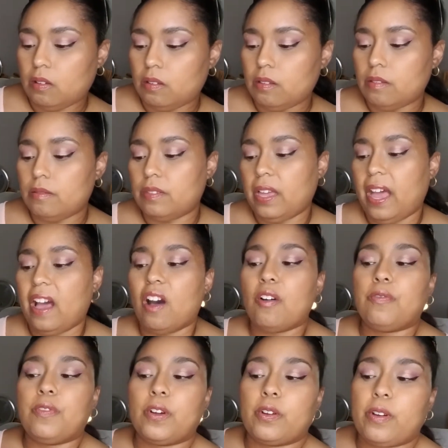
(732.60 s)
The Alpha
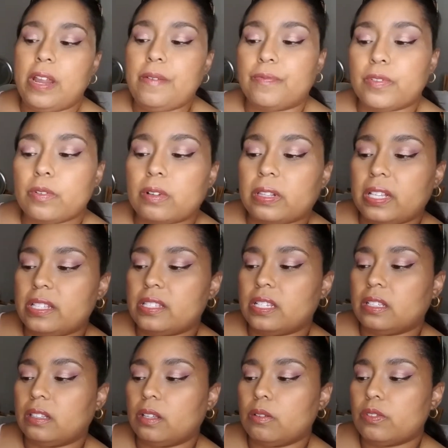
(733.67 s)
Grapefruit Cleansing
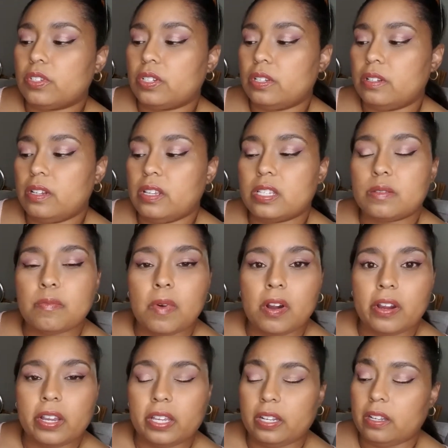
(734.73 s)
Lotion is
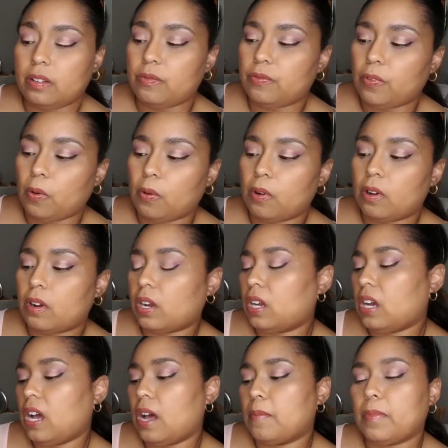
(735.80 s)
marketed for
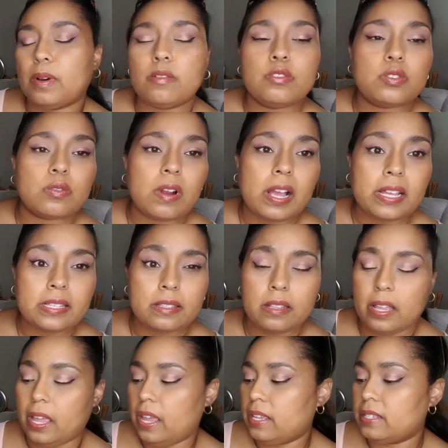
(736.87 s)
combo dry
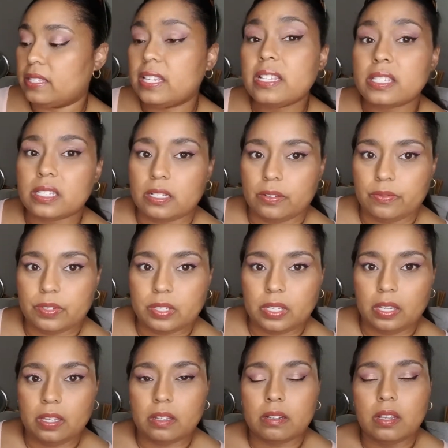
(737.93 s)
and sensitive
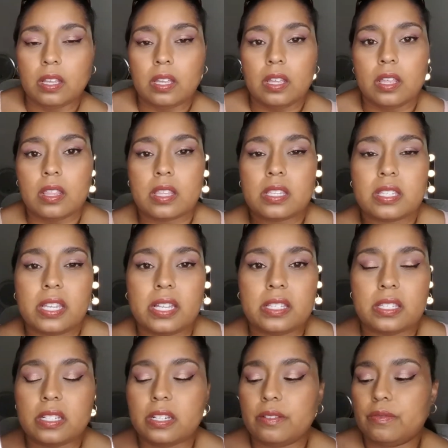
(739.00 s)
skin. The
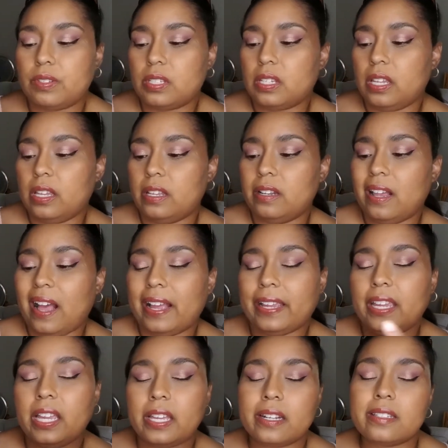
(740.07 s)
sensitive skin, I
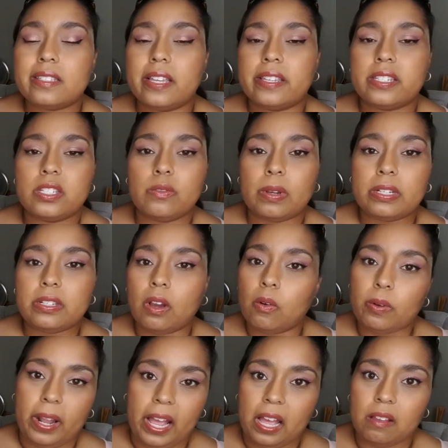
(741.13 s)
can attest to, I don't
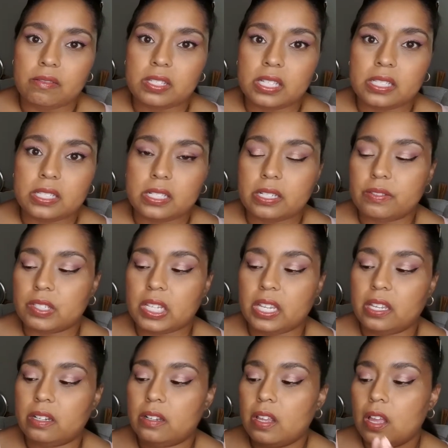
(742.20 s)
have sensitive skin,
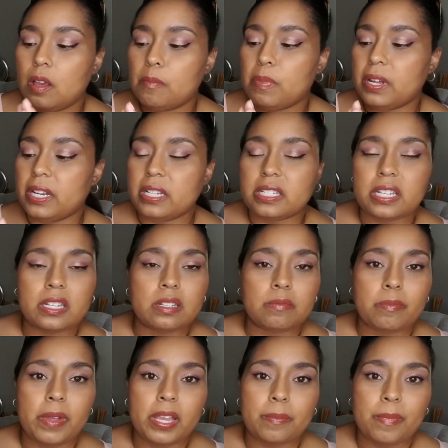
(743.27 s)
but it didn't
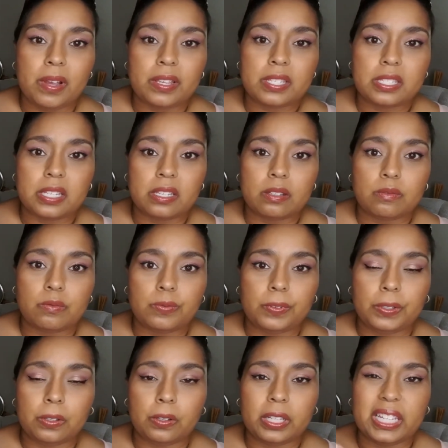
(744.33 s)
make my skin
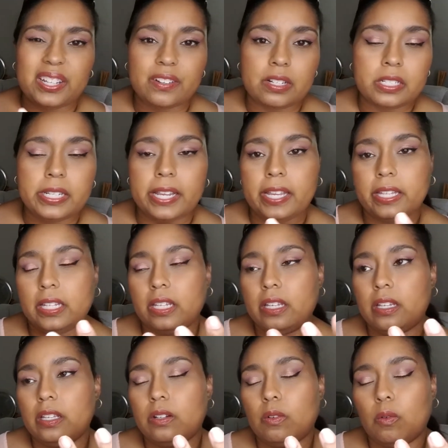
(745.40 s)
feel irritated,
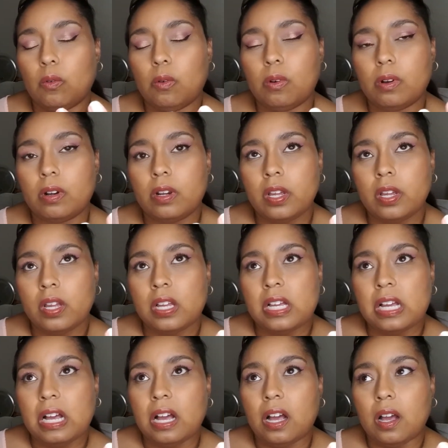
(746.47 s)
or
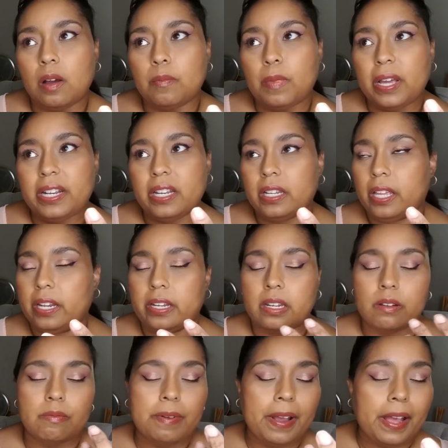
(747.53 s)
I didn't get any
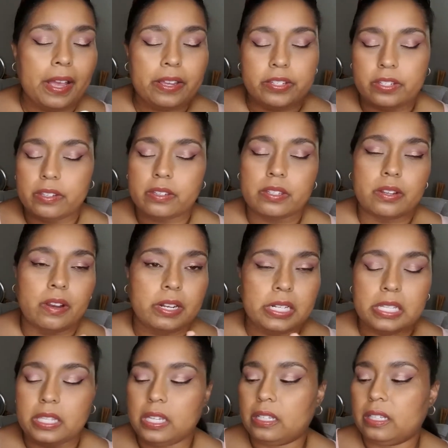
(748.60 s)
rashes or
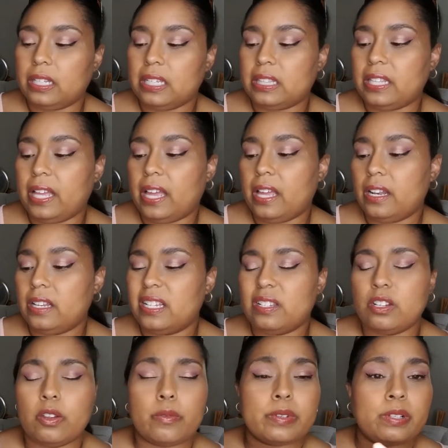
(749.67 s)
anything like that. There
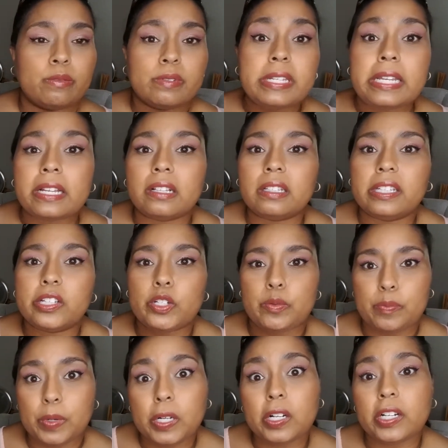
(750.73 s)
was no tingling or
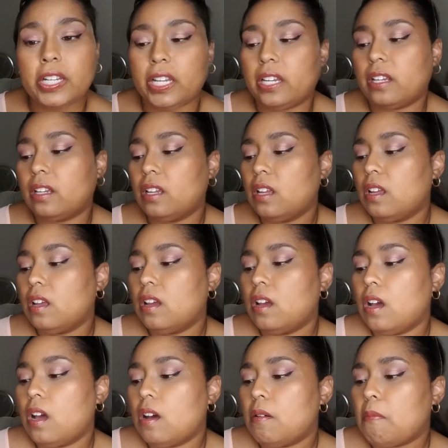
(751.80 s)
burning.
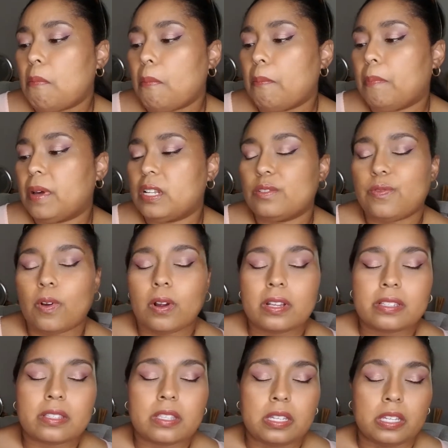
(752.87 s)
But as far as
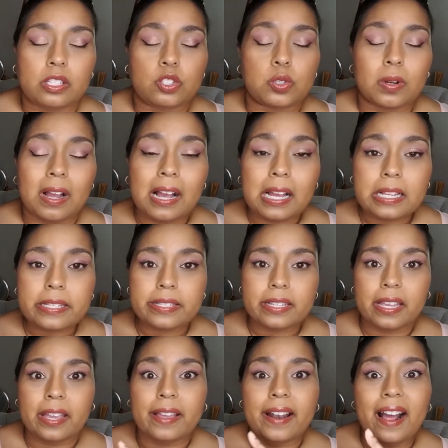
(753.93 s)
the dry
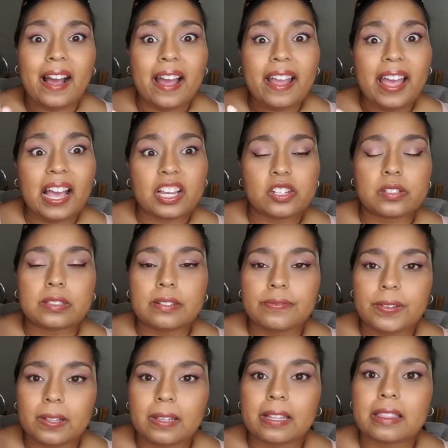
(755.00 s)
skin, I actually felt
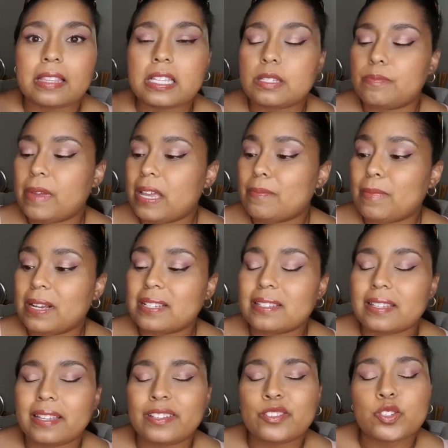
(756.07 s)
like this made my
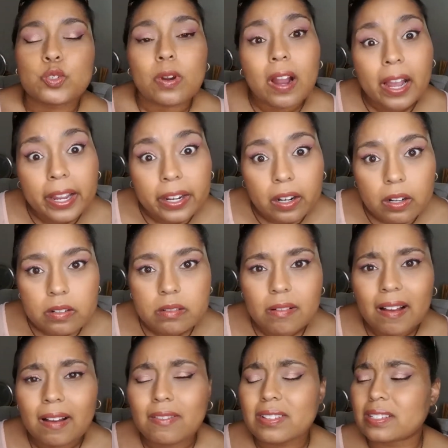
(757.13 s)
skin drier. So I
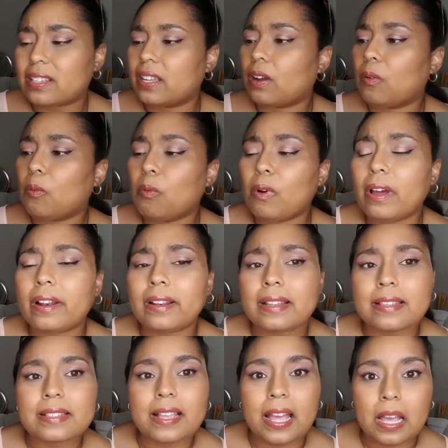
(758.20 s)
was like, what is
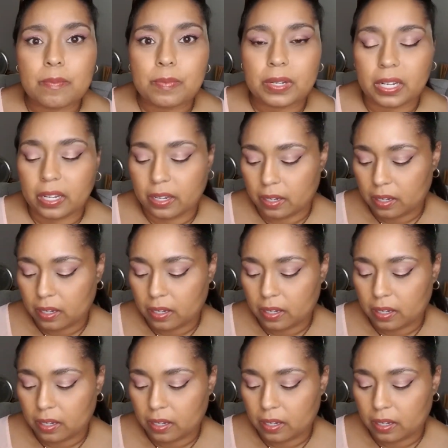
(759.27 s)
happening?